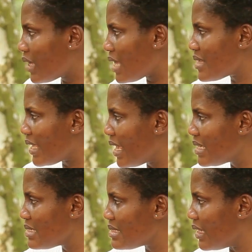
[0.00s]
as
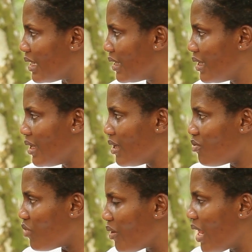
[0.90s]
against the mm
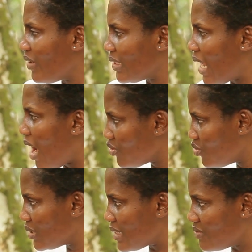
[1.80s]
-hmm. regular fertilizer. How do
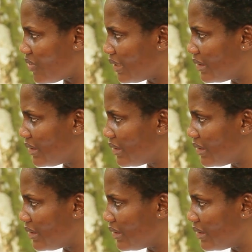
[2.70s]
you justify